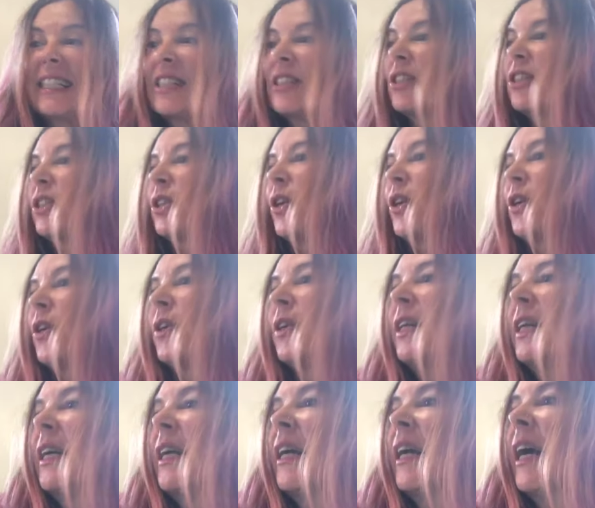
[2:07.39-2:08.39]
And so,
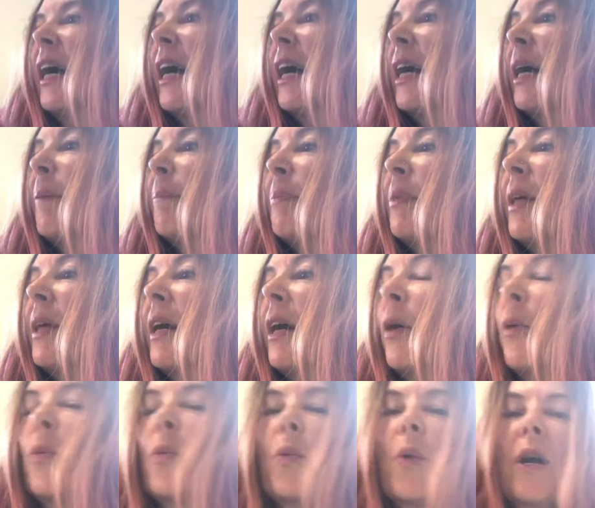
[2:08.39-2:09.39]
um, a
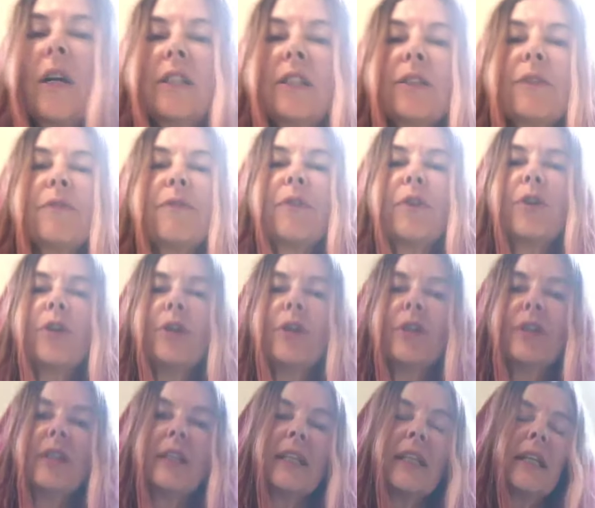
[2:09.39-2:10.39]

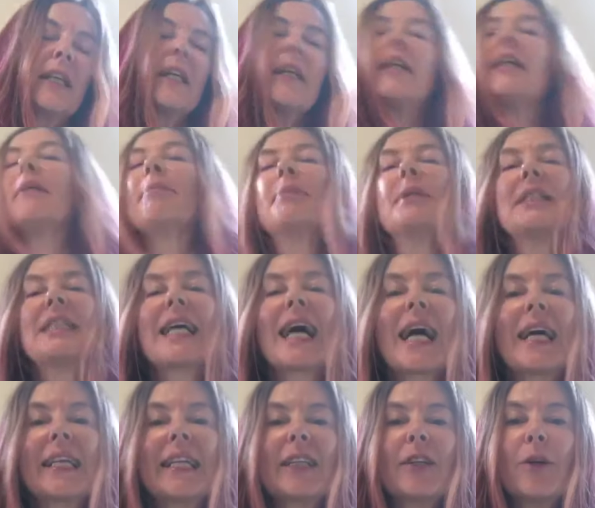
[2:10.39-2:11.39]
wonderful uh,
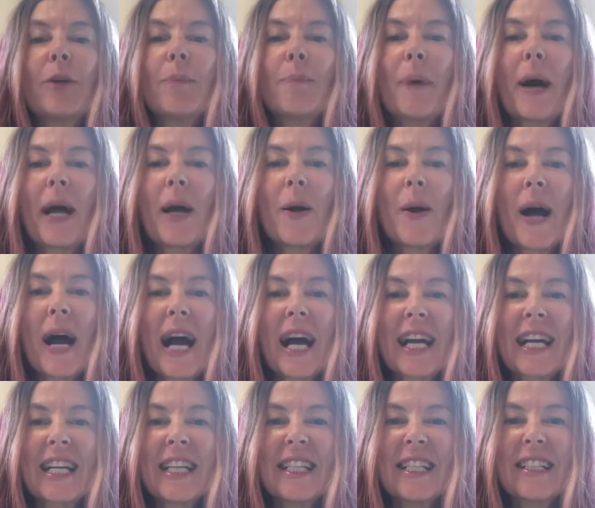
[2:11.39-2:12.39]
botanical
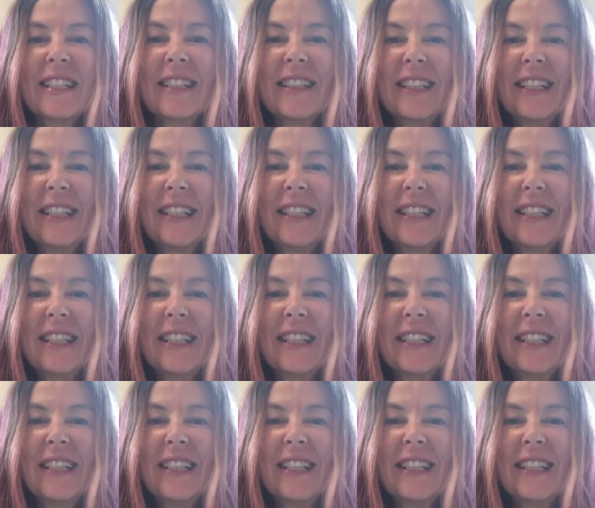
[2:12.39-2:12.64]
biohacker,